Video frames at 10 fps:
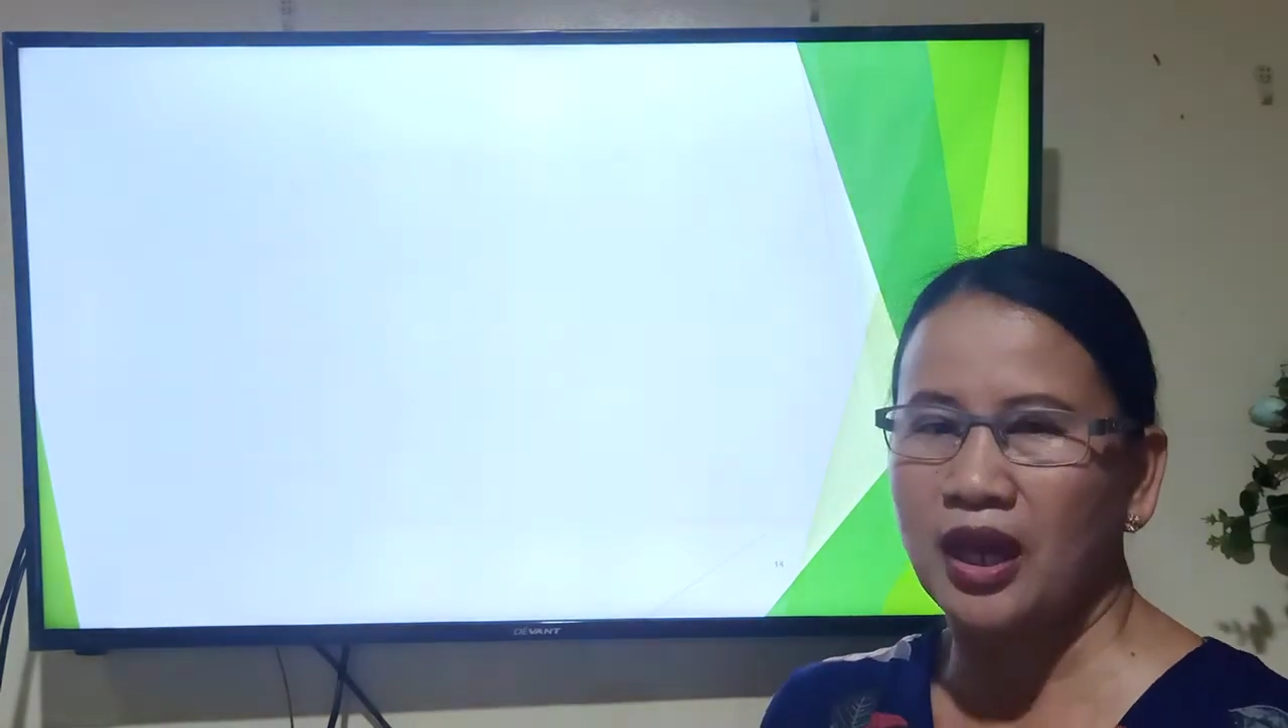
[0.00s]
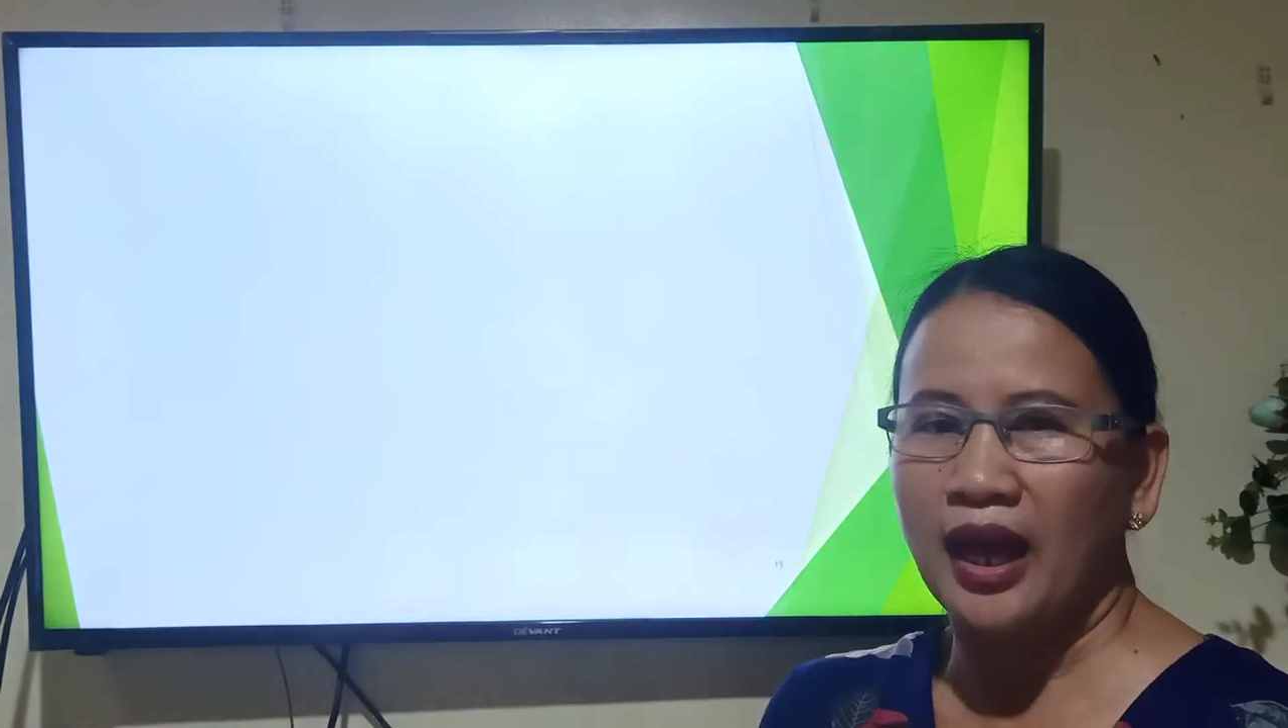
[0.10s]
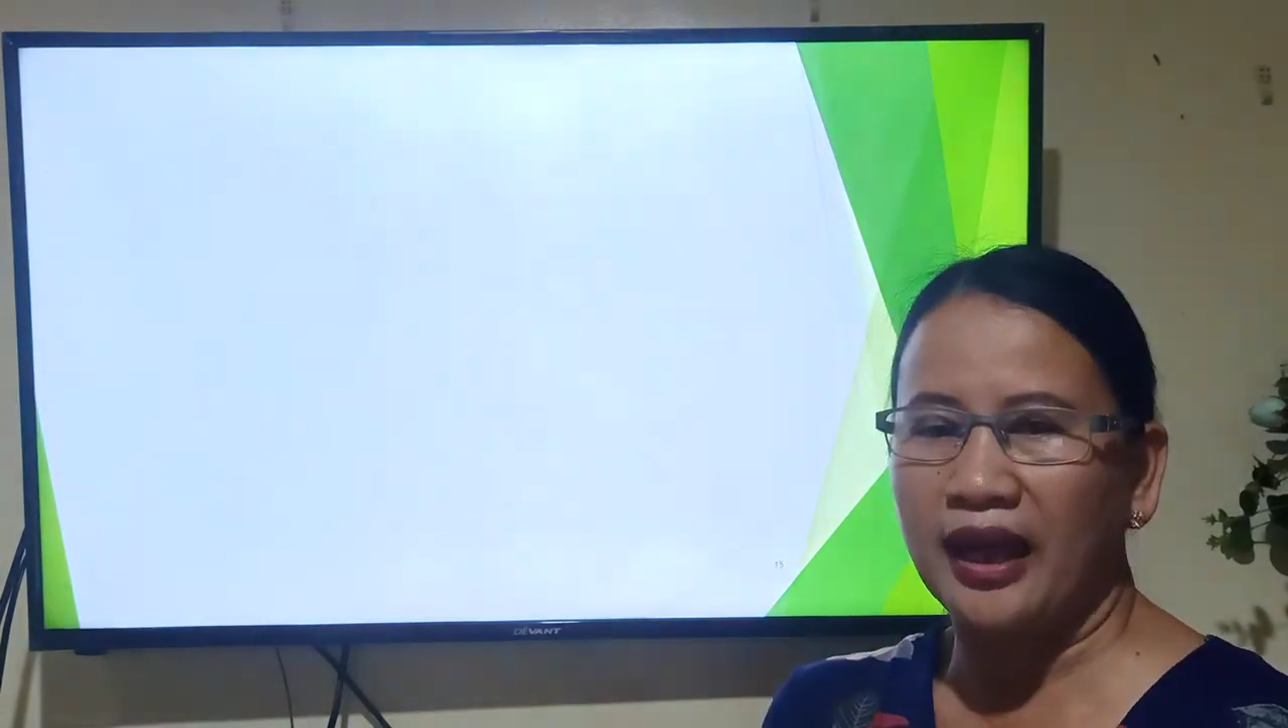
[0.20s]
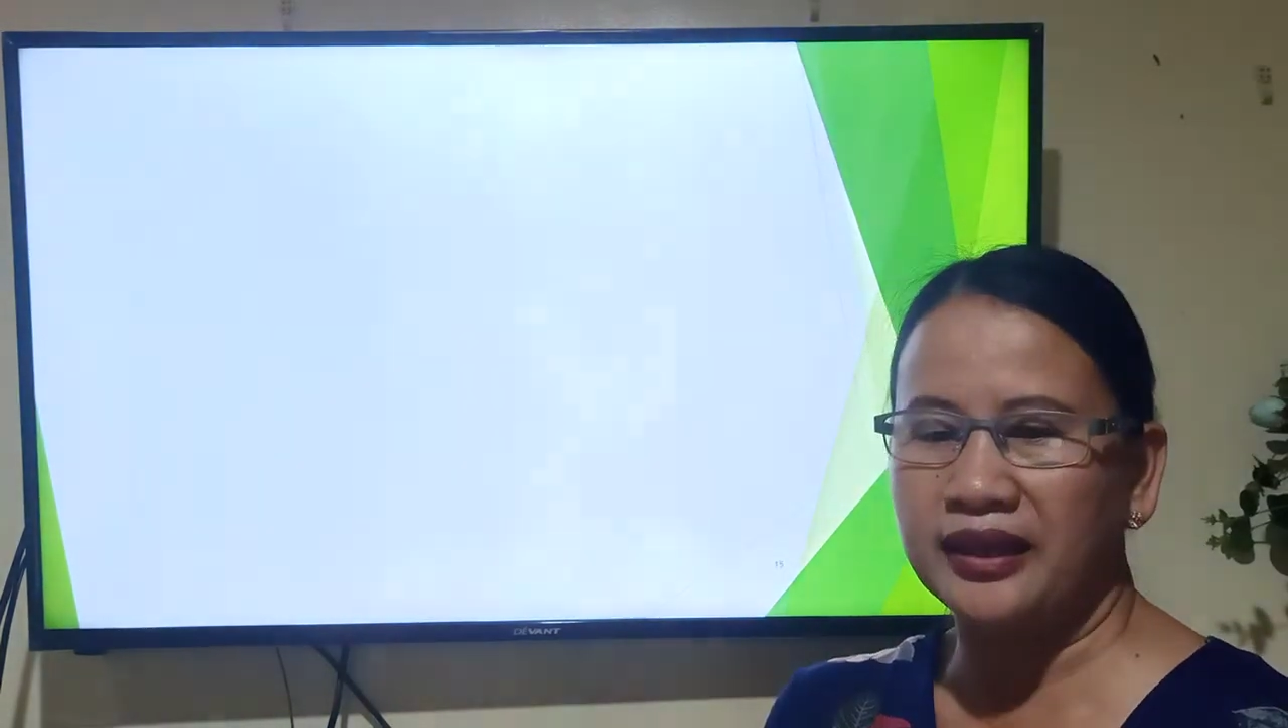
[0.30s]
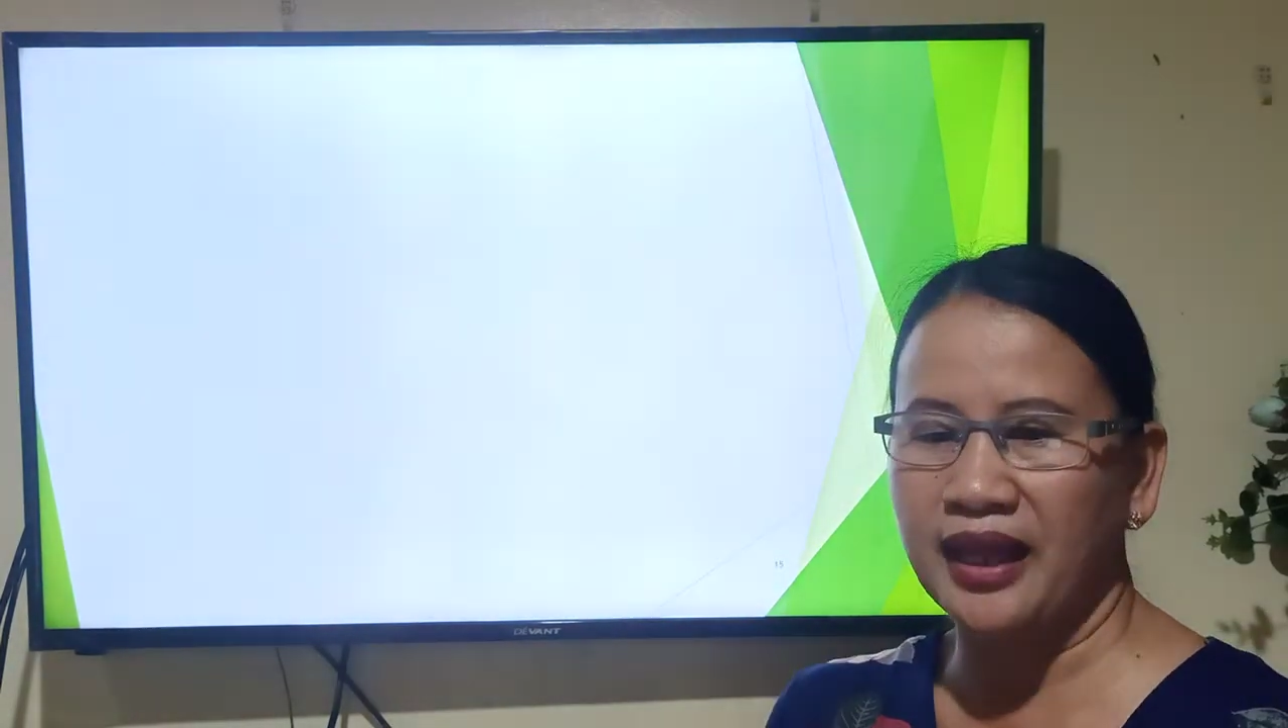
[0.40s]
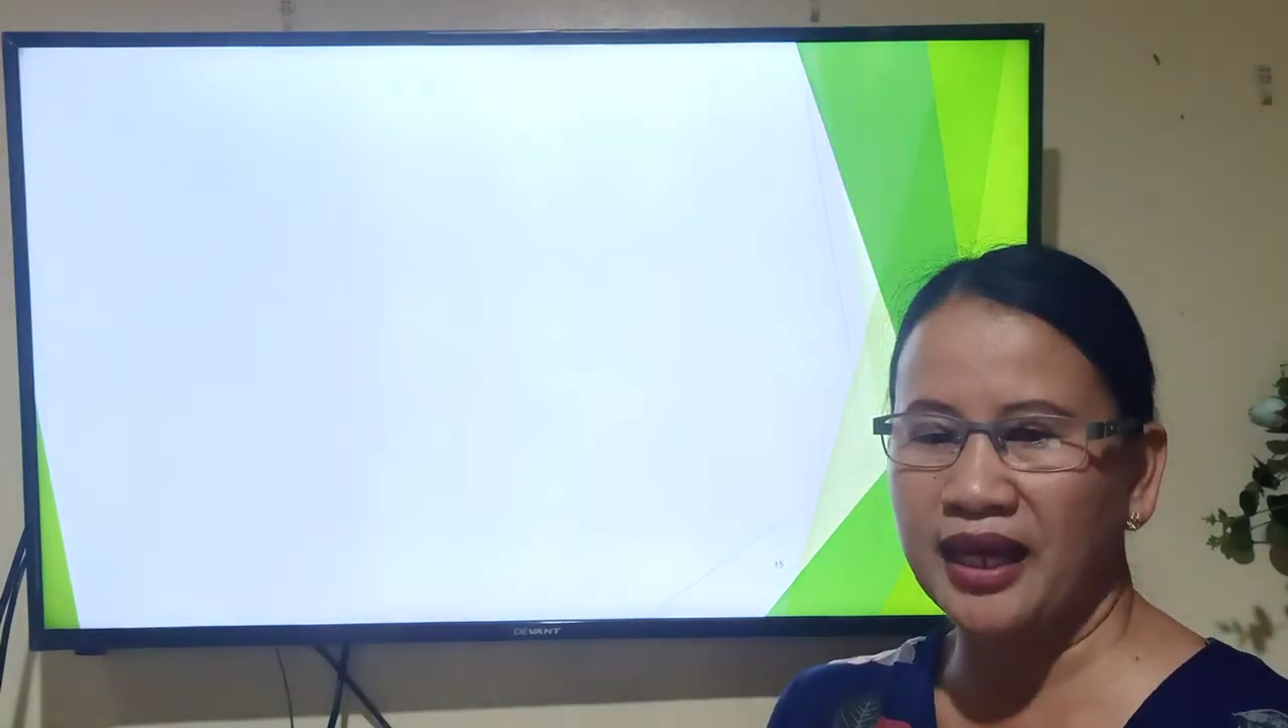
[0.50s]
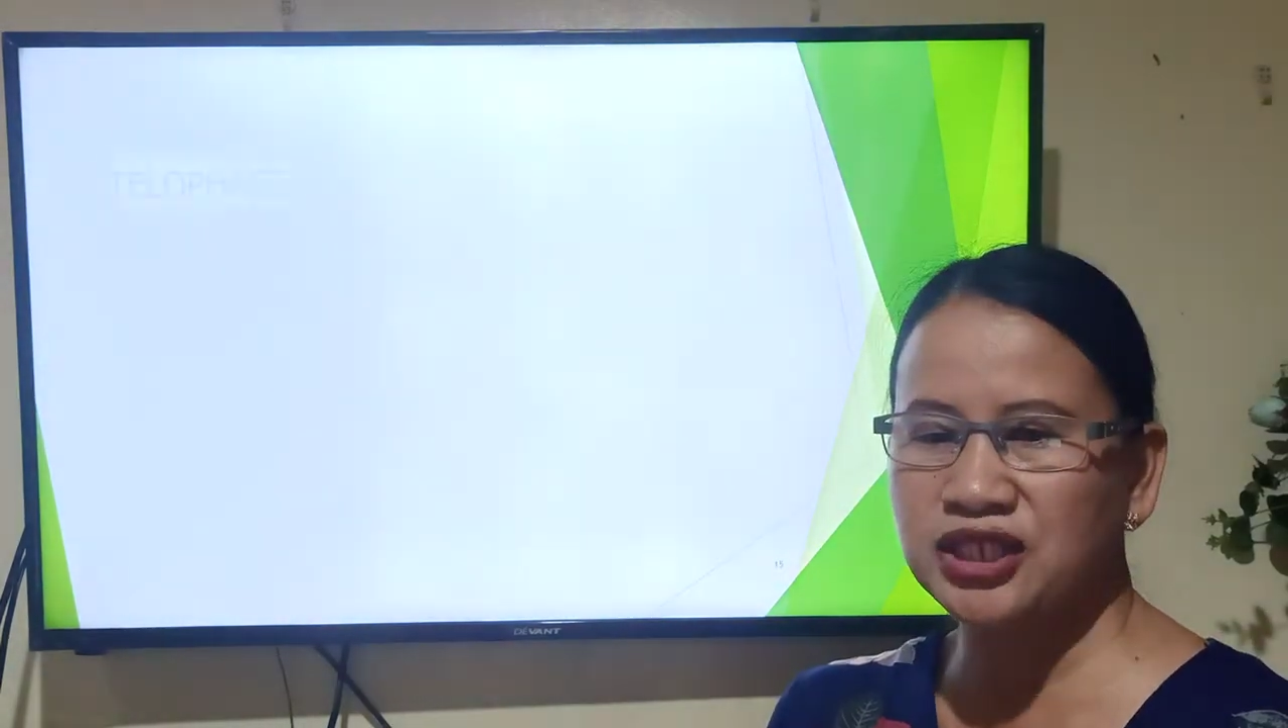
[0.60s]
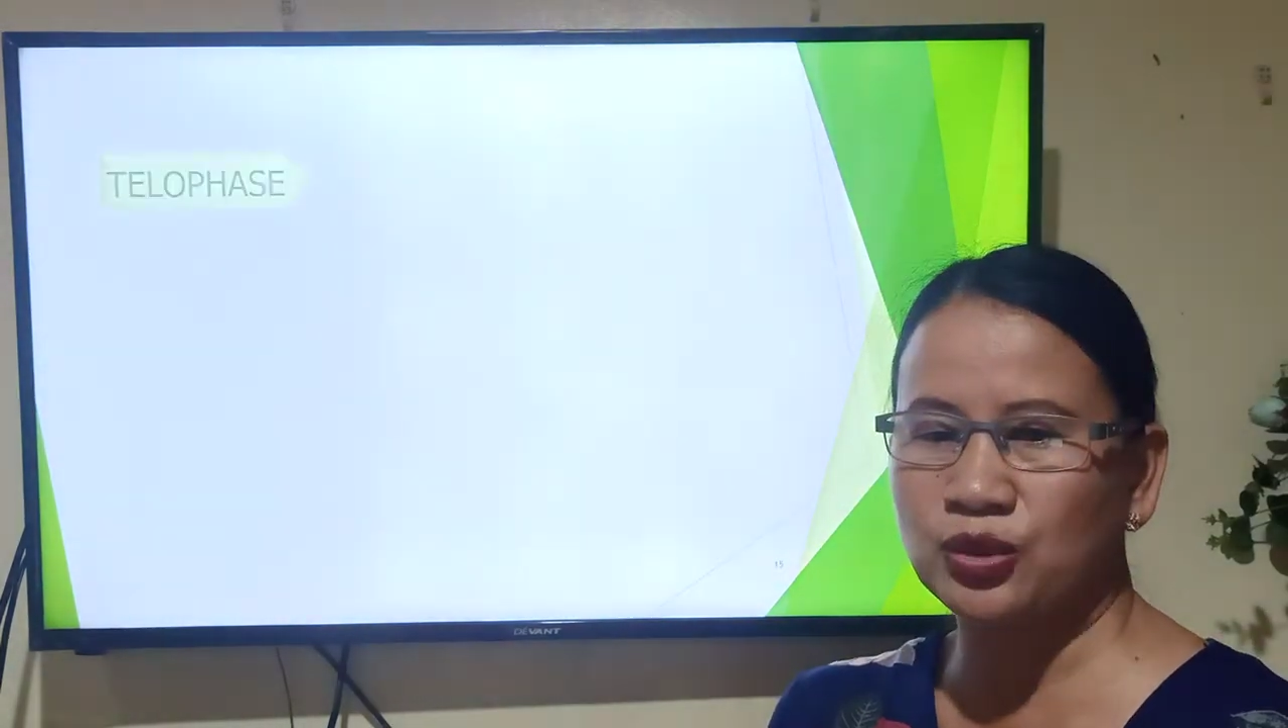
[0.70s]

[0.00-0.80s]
And next,